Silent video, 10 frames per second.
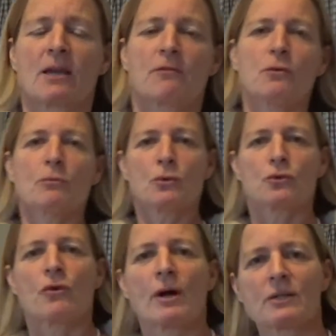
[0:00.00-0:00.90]
a few more
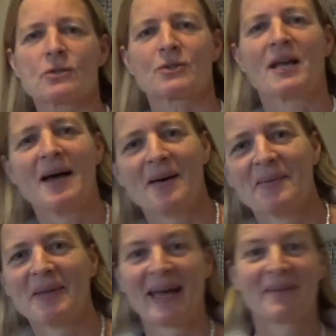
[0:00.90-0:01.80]
drugs or
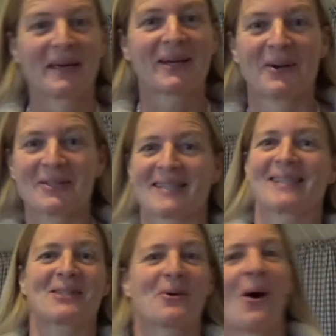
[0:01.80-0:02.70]
something because it's so